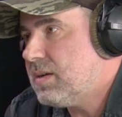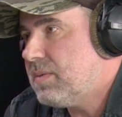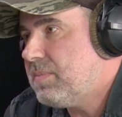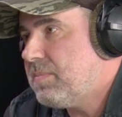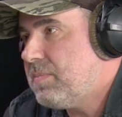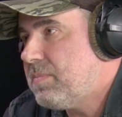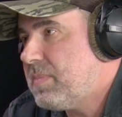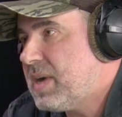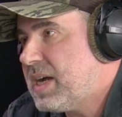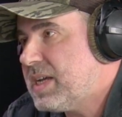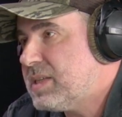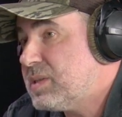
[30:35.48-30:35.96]

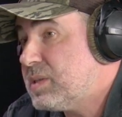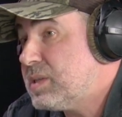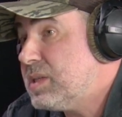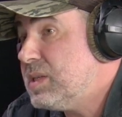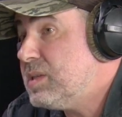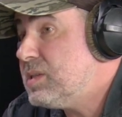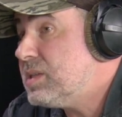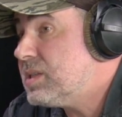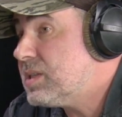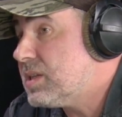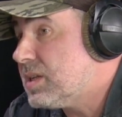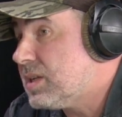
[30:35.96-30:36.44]
my
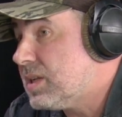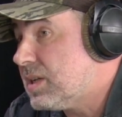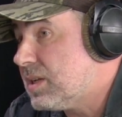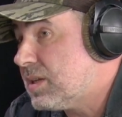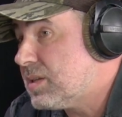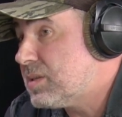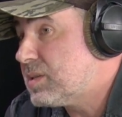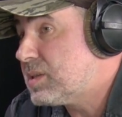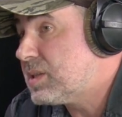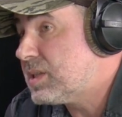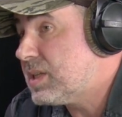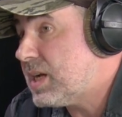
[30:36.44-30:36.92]
sister
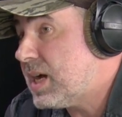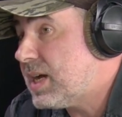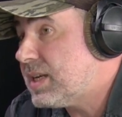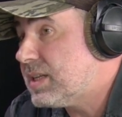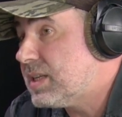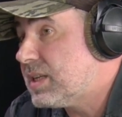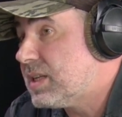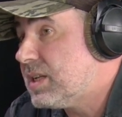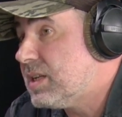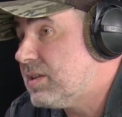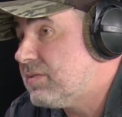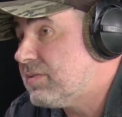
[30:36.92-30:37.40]

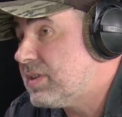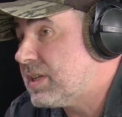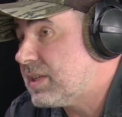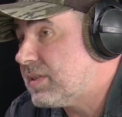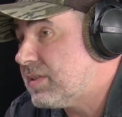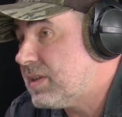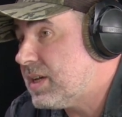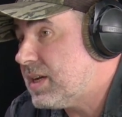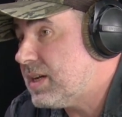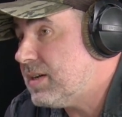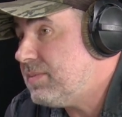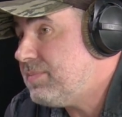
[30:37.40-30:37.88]
started living
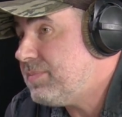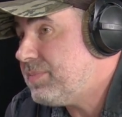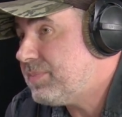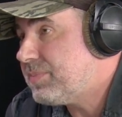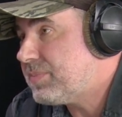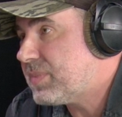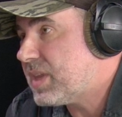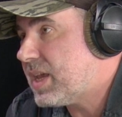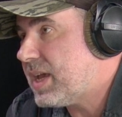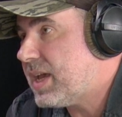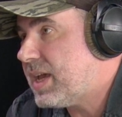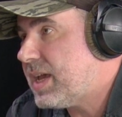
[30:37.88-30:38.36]
there,
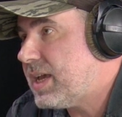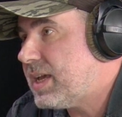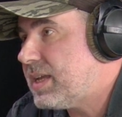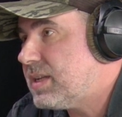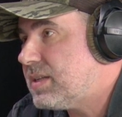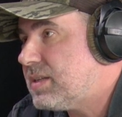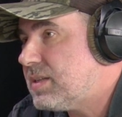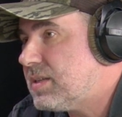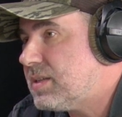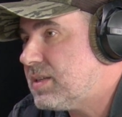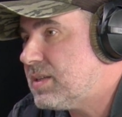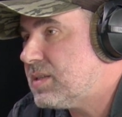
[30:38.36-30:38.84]

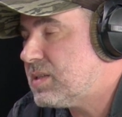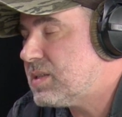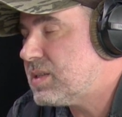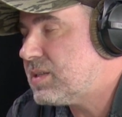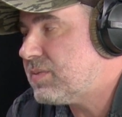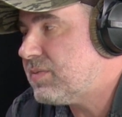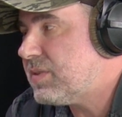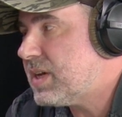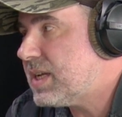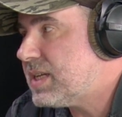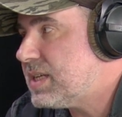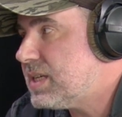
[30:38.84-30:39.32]
and it's
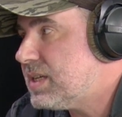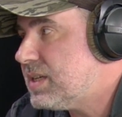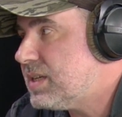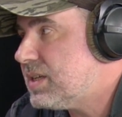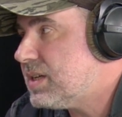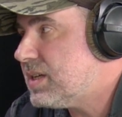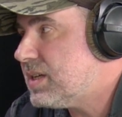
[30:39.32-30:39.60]
funny.